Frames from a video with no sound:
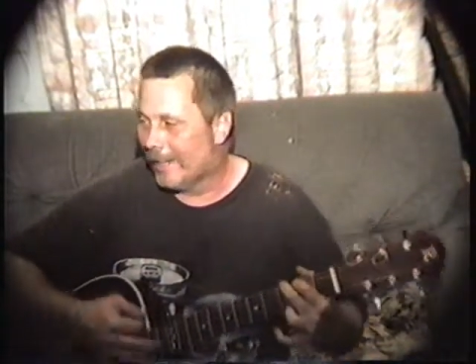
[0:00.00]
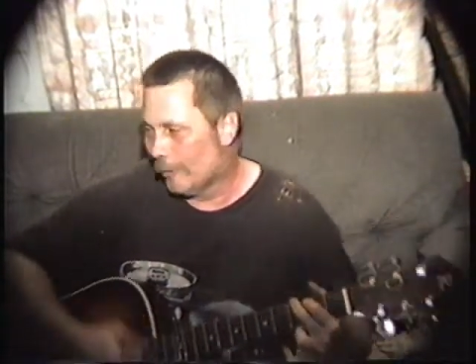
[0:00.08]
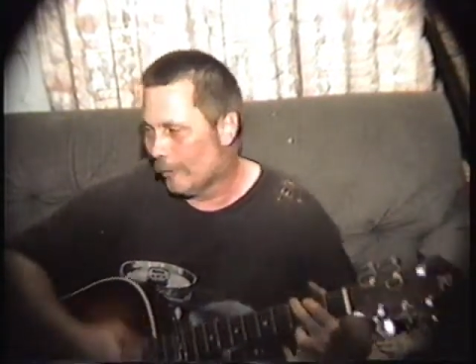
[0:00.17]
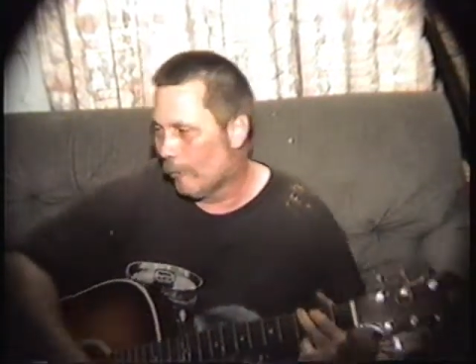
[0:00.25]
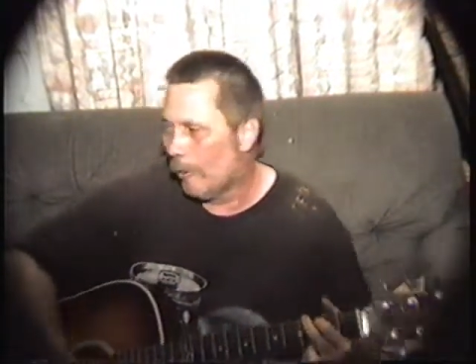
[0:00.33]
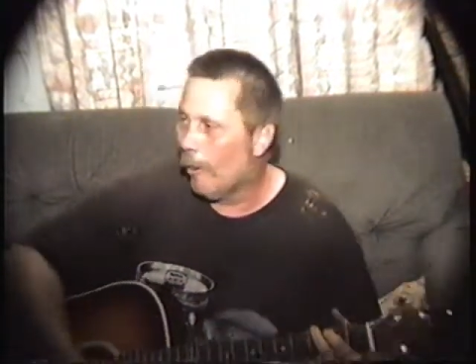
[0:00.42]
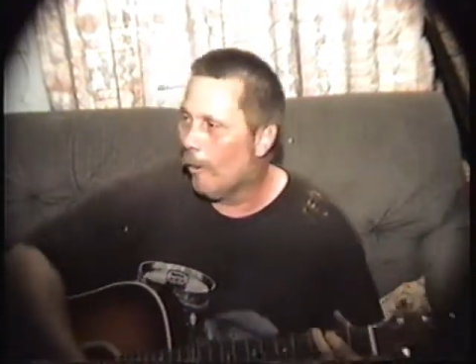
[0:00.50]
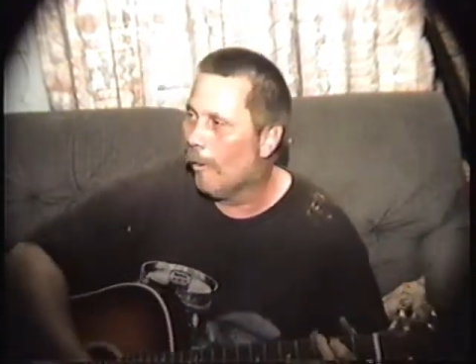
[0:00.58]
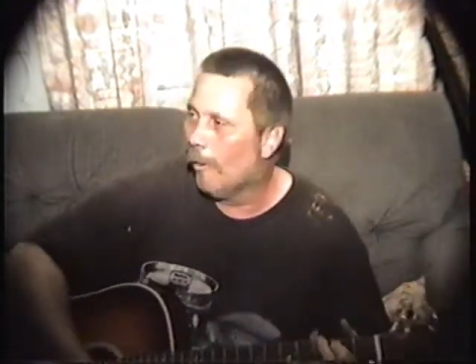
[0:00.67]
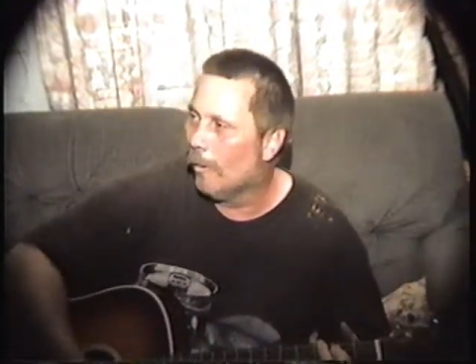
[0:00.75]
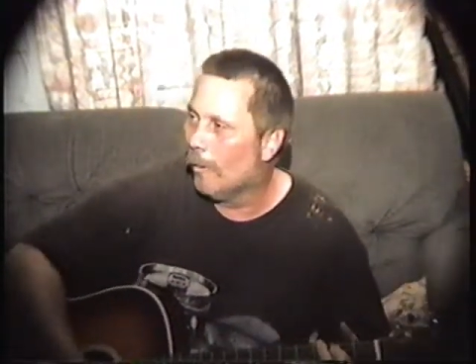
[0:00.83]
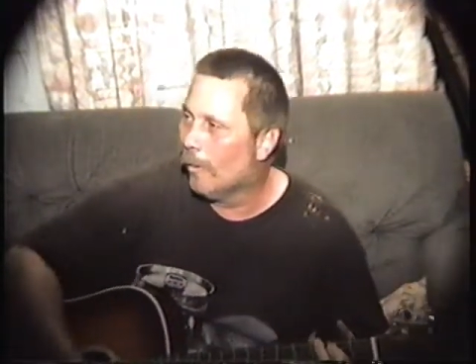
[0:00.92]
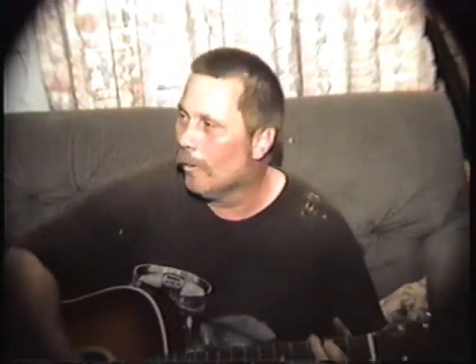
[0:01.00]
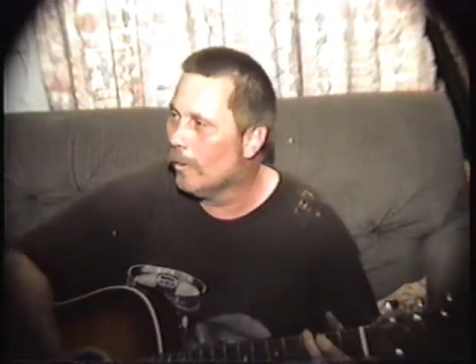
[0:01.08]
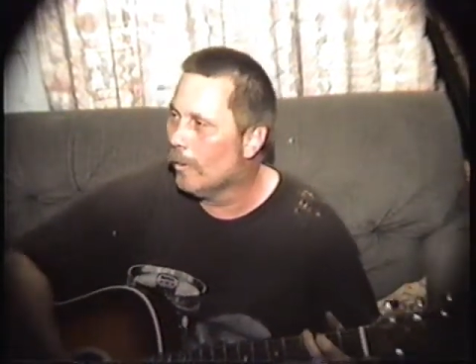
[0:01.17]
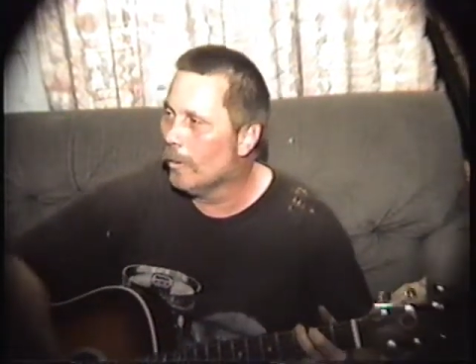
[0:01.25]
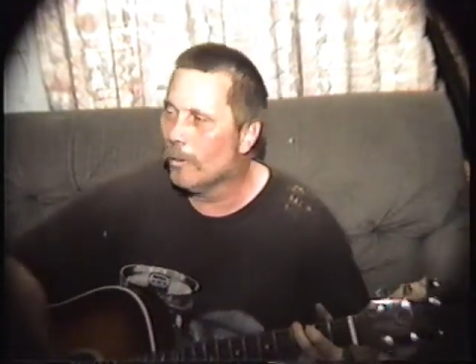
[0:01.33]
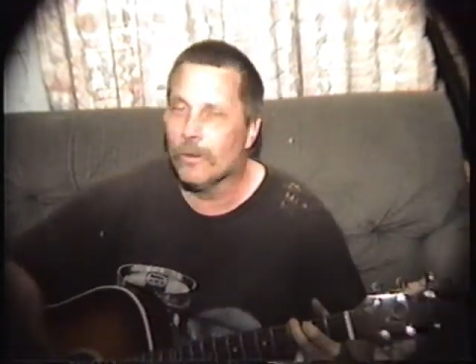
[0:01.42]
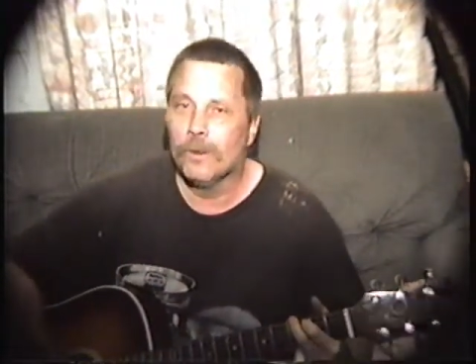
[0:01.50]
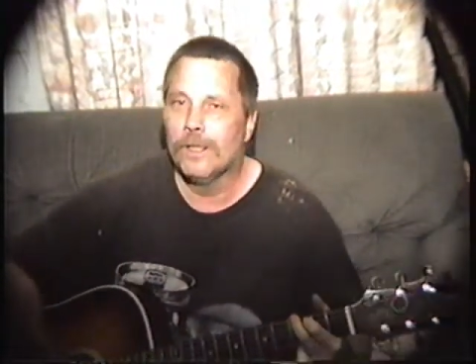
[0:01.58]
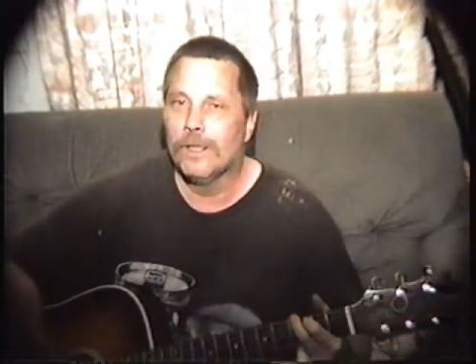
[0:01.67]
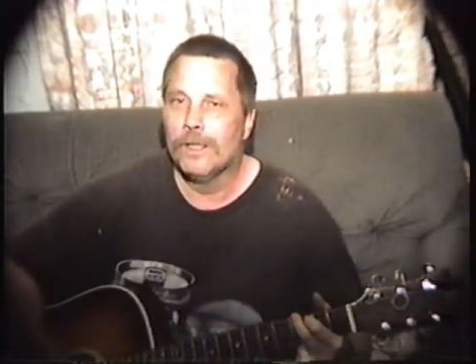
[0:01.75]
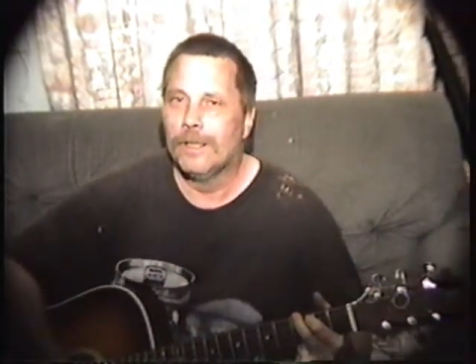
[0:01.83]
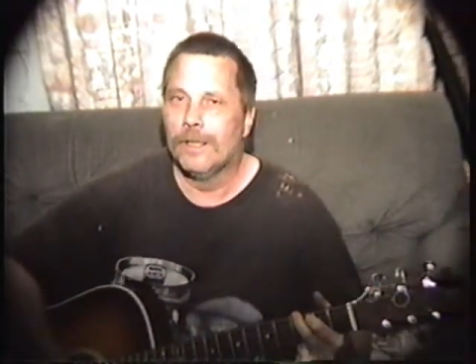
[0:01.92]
and roll.